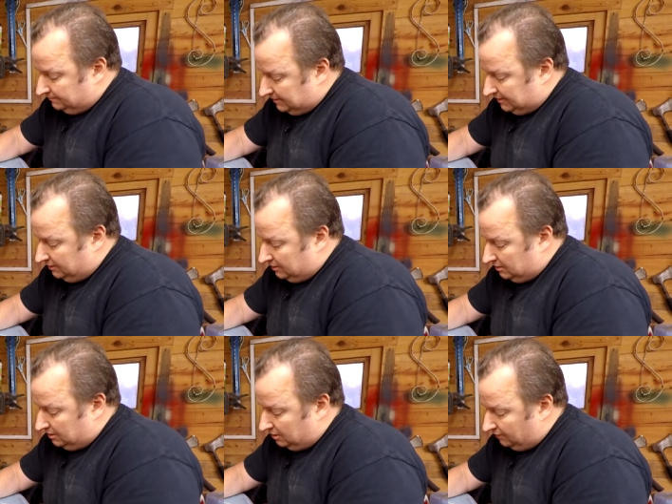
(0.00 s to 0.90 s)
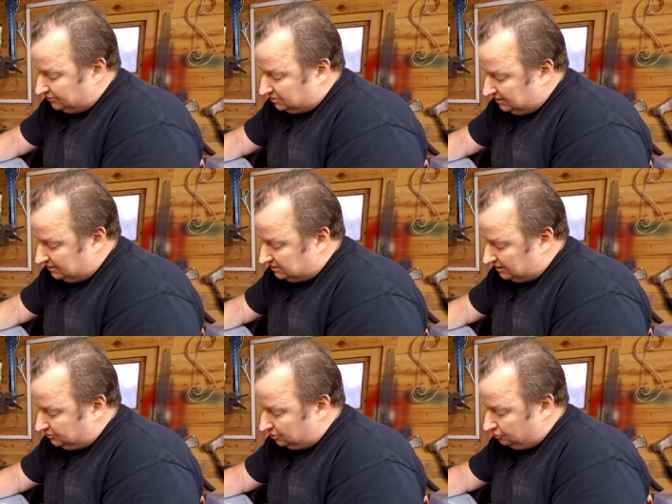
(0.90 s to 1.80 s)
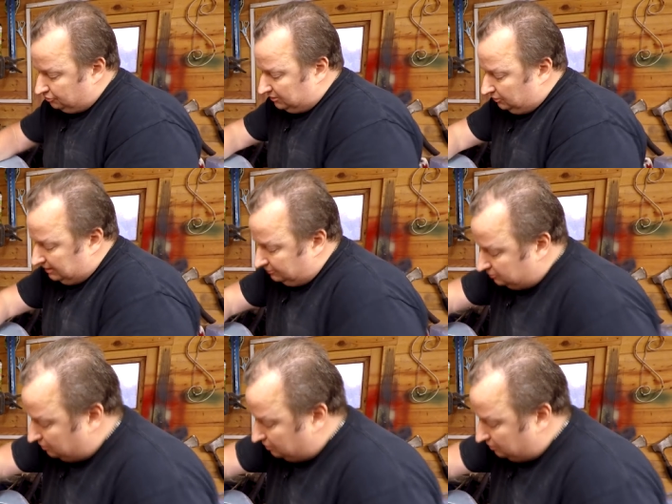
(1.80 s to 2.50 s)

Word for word: And uh, obviously there's loads of crud on here as